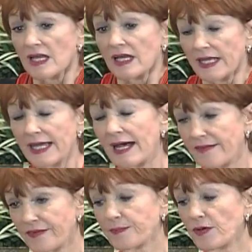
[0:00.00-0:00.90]
Yeah,
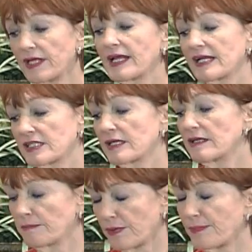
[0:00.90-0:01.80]
this morning actually,
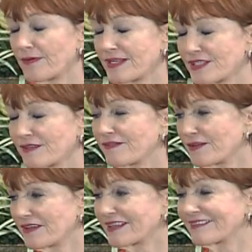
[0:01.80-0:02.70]
in preparation
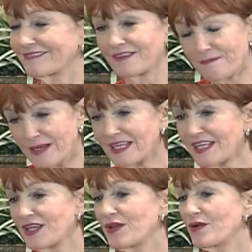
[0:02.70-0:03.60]
for, for
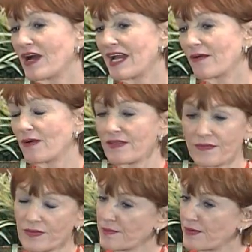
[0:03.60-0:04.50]
meeting you, yeah. I went
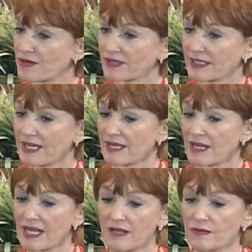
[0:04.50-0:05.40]
through the book and I,
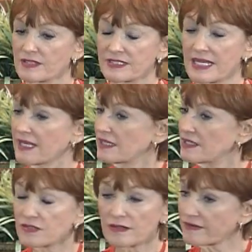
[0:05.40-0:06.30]
I was taken
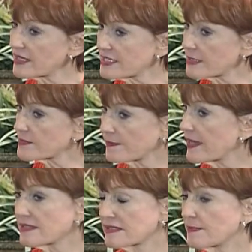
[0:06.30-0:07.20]
into a very deep
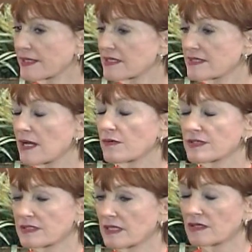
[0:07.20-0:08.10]
space because that
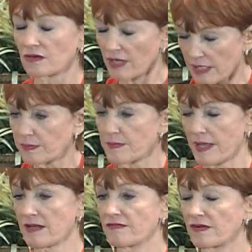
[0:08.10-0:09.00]
was incredibly
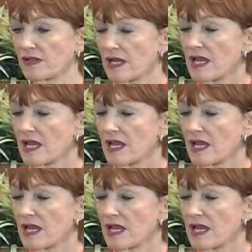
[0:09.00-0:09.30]
painful.